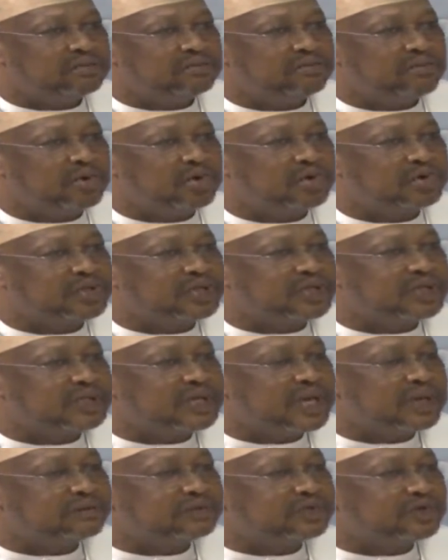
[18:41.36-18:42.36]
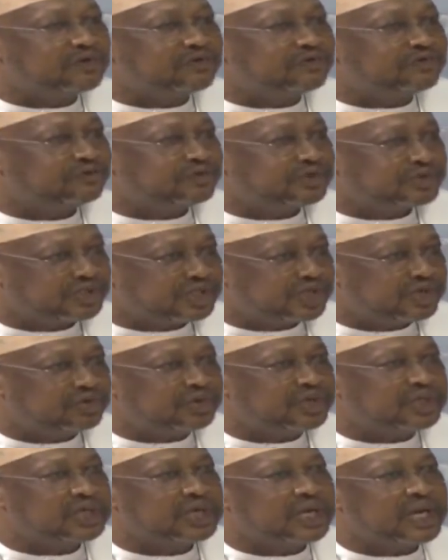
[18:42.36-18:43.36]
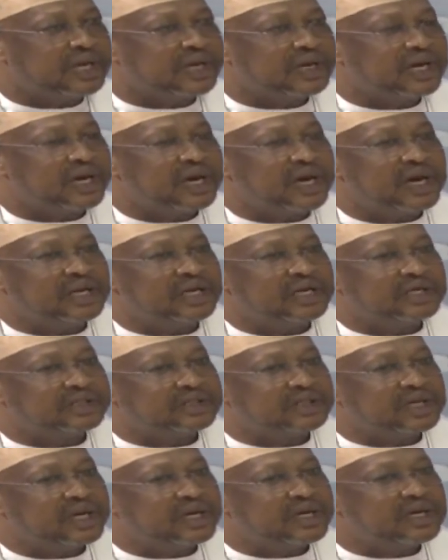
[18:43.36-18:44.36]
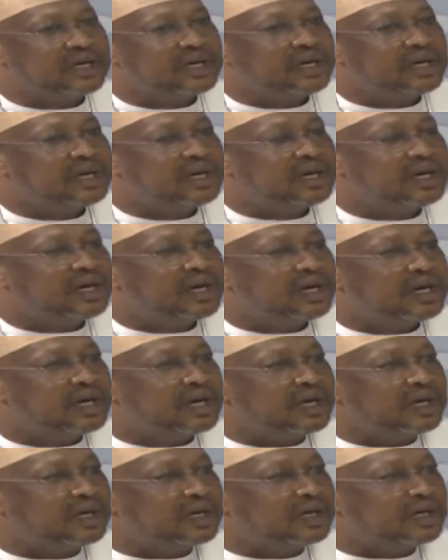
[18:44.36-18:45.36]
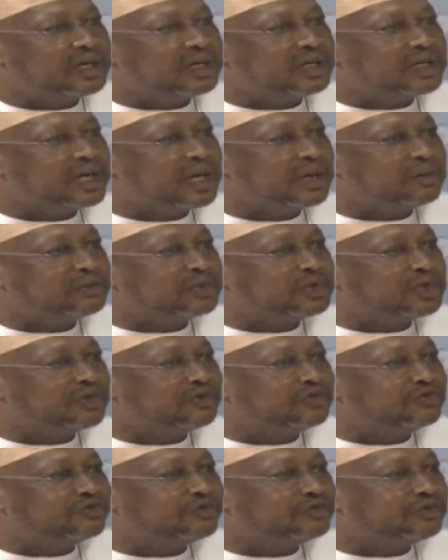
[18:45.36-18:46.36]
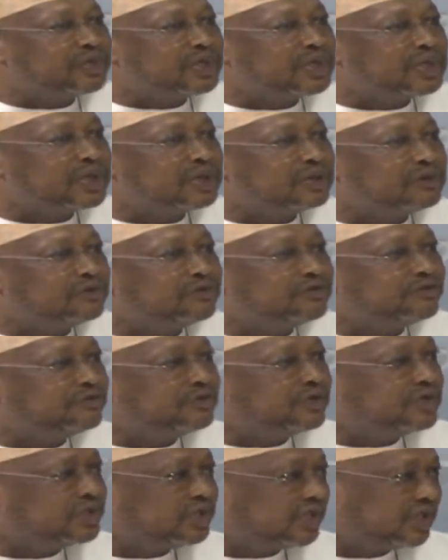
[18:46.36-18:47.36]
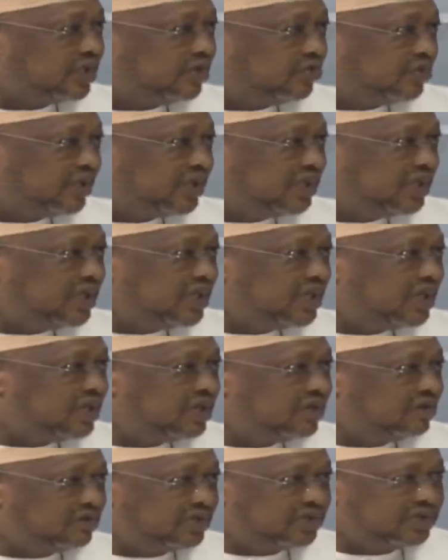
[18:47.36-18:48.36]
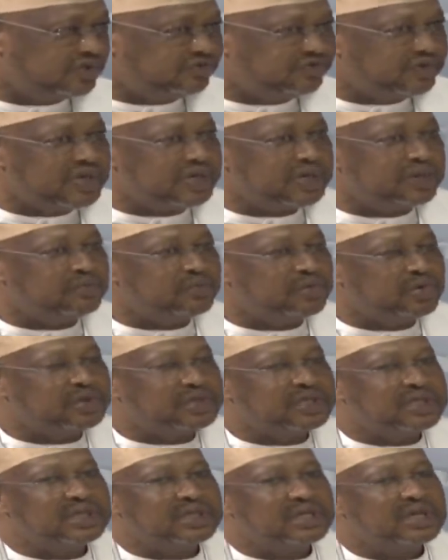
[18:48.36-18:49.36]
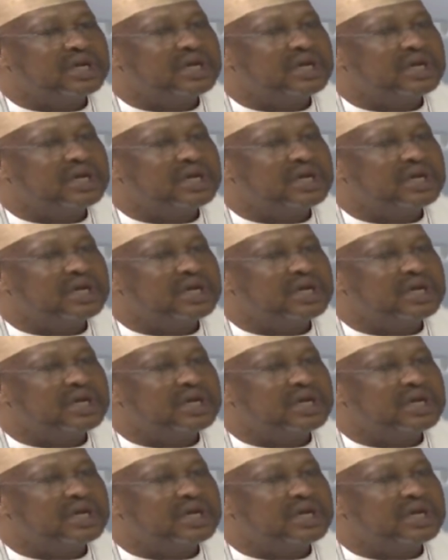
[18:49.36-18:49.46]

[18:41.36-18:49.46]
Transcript: both in terms of security, like I earlier said, in terms of food security, which is very important,